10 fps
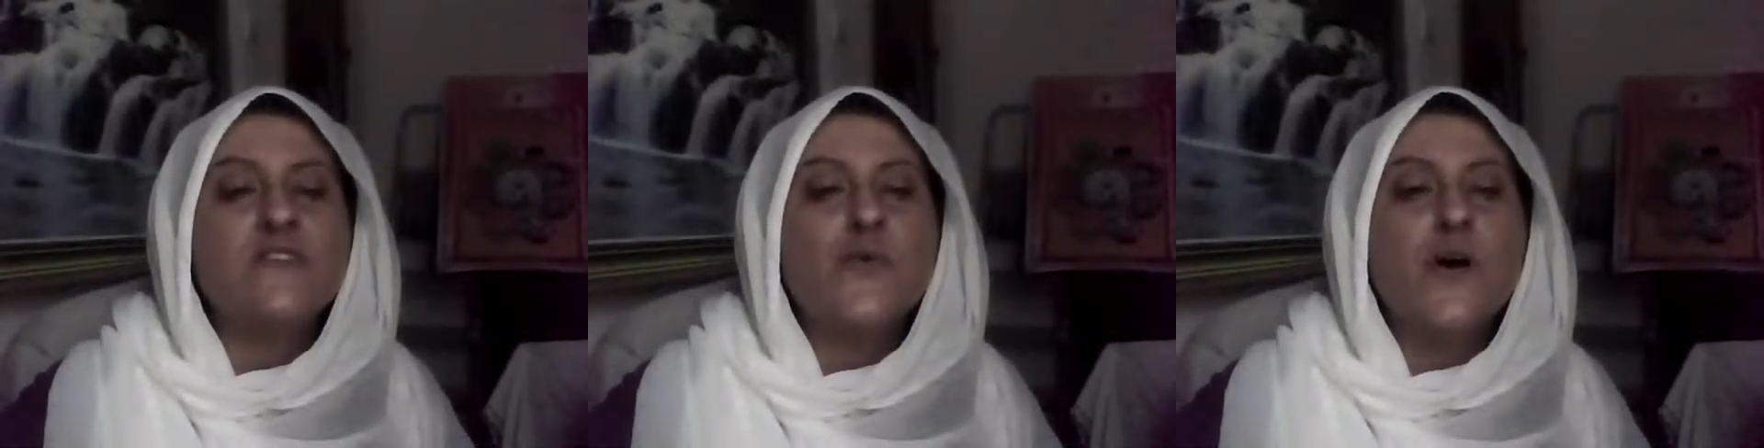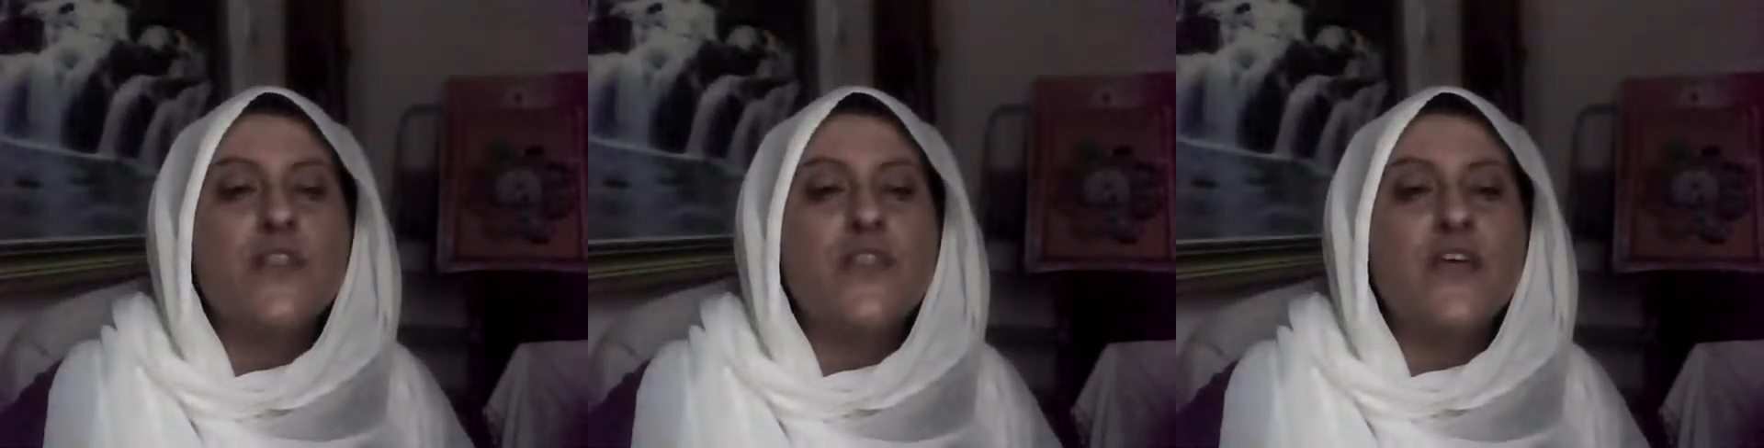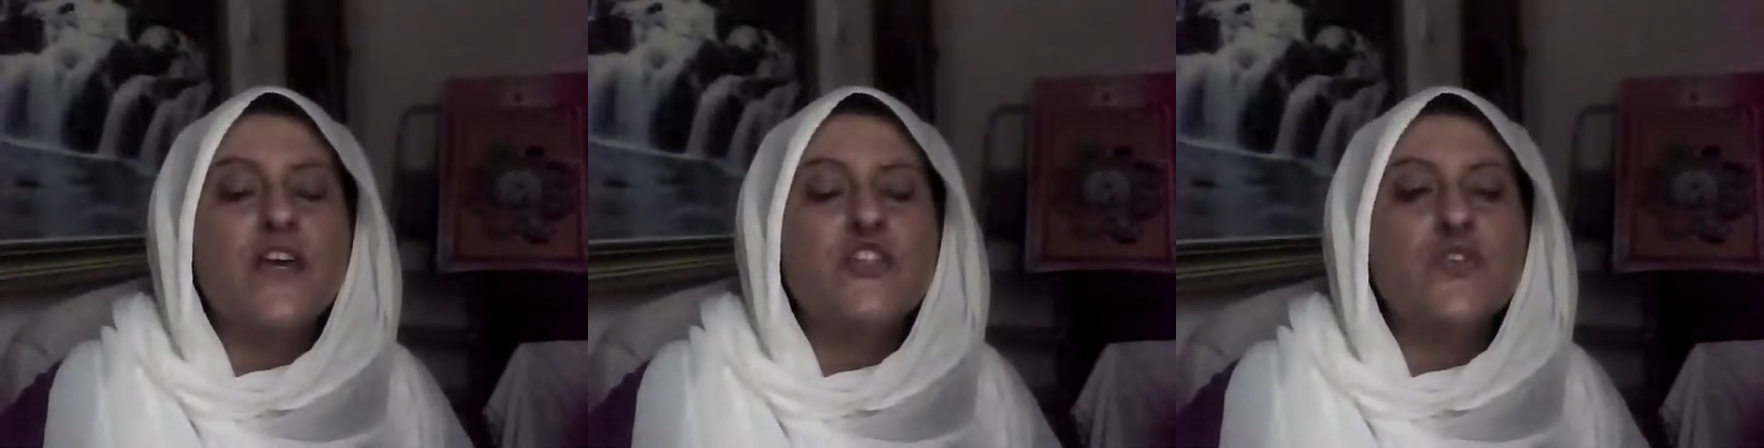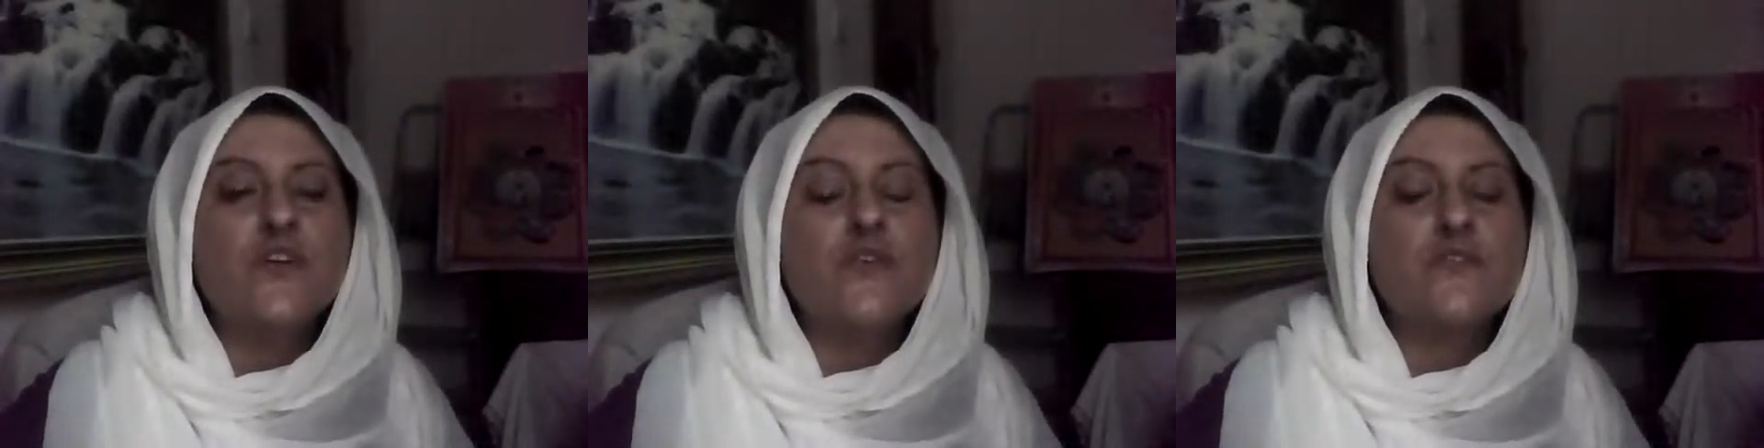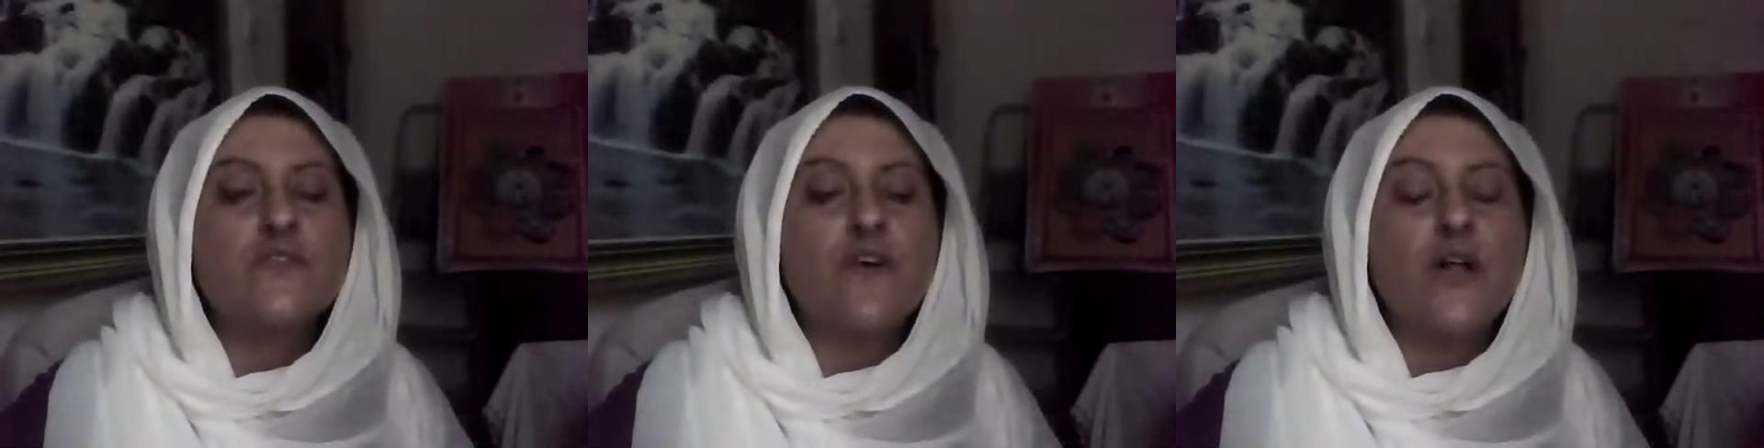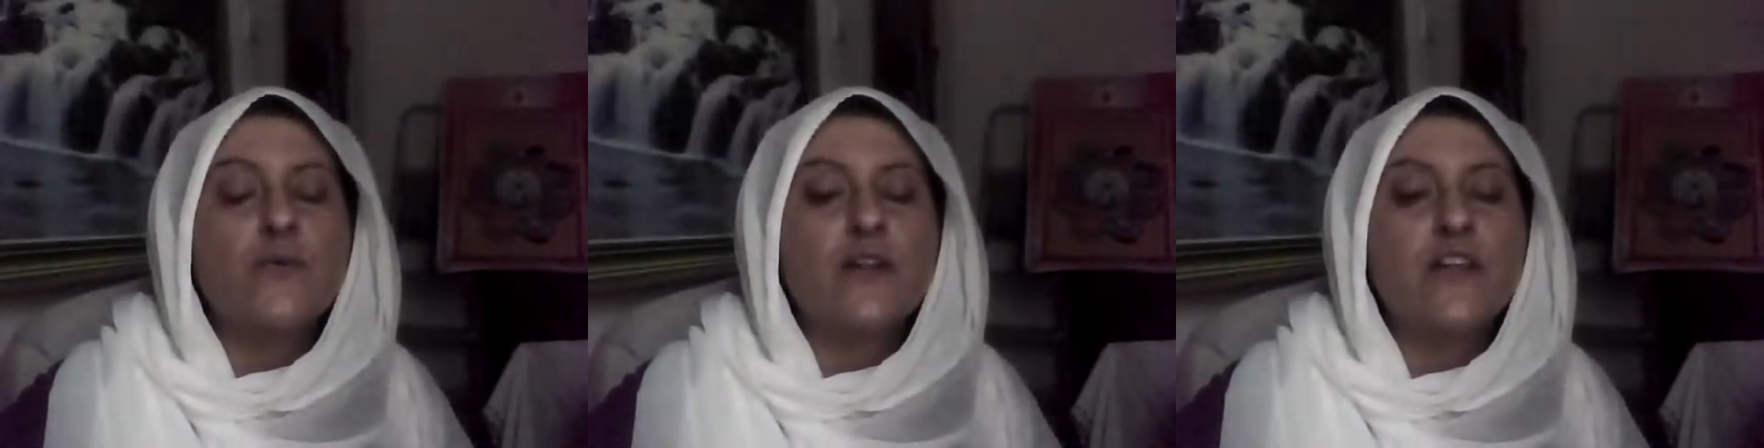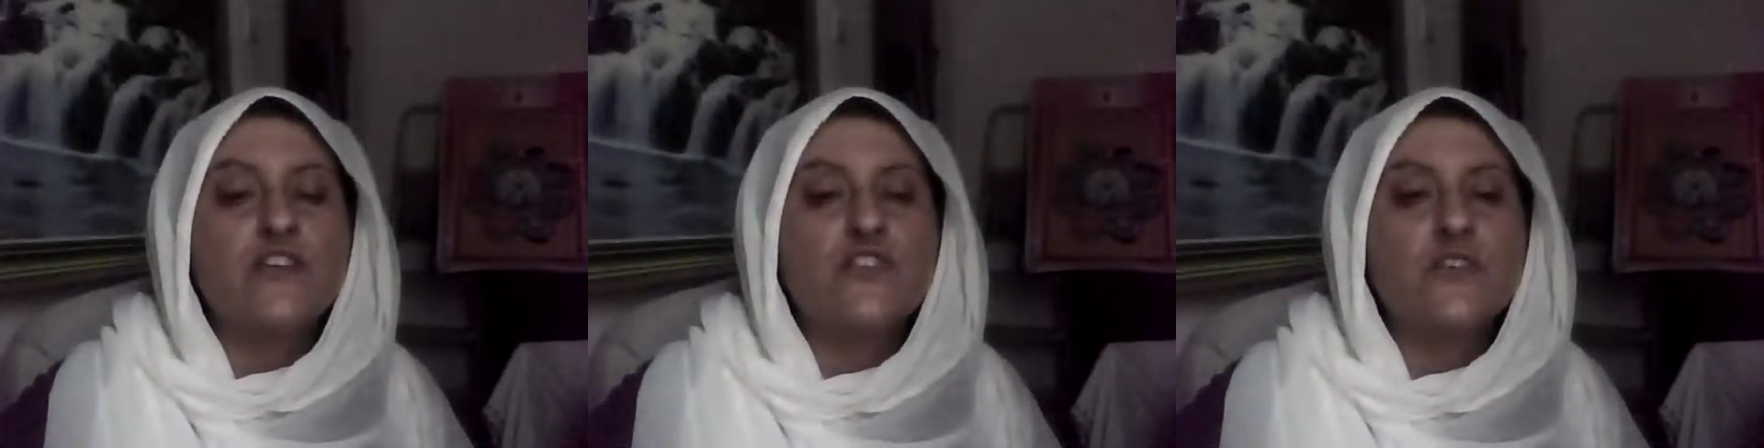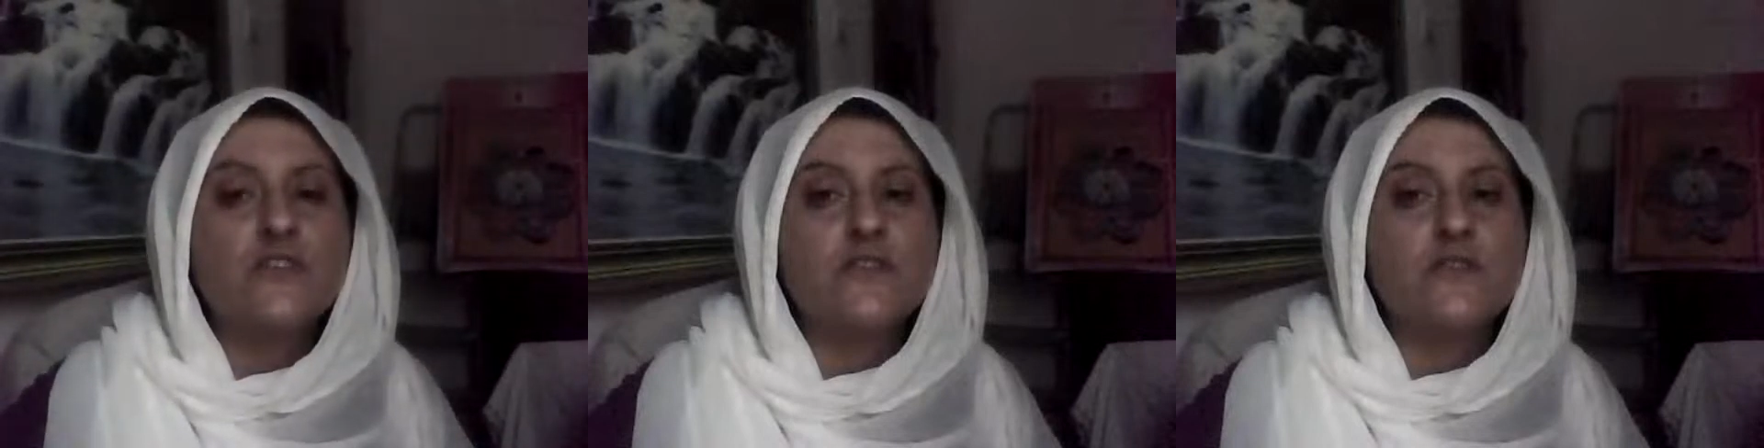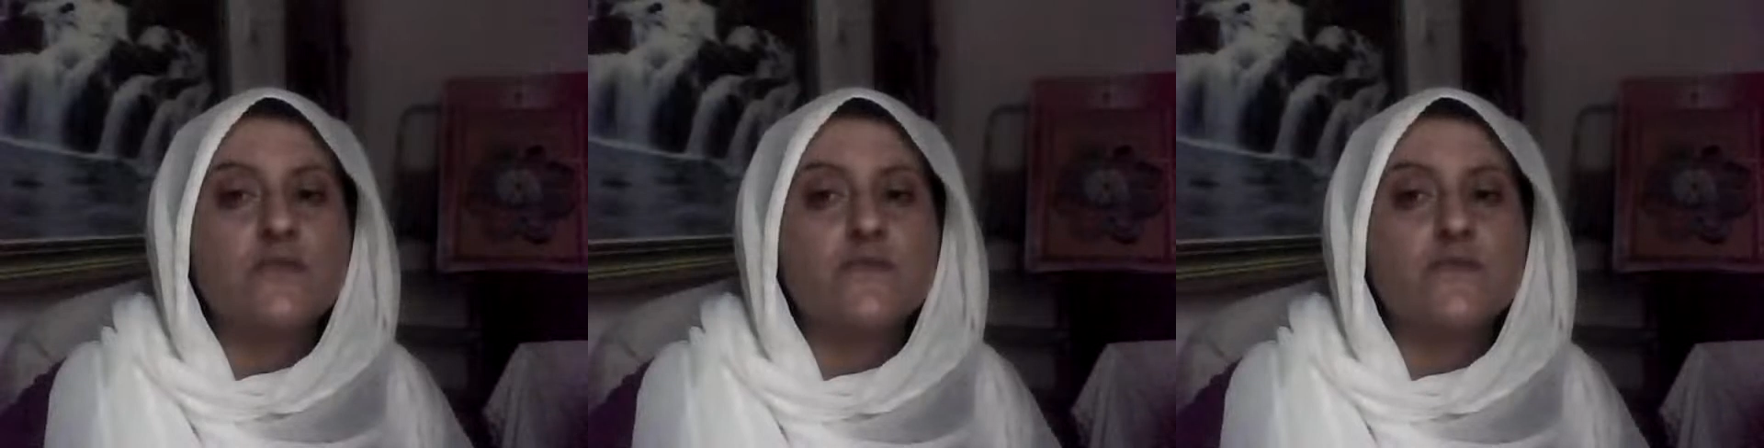the one thing to those of all religions.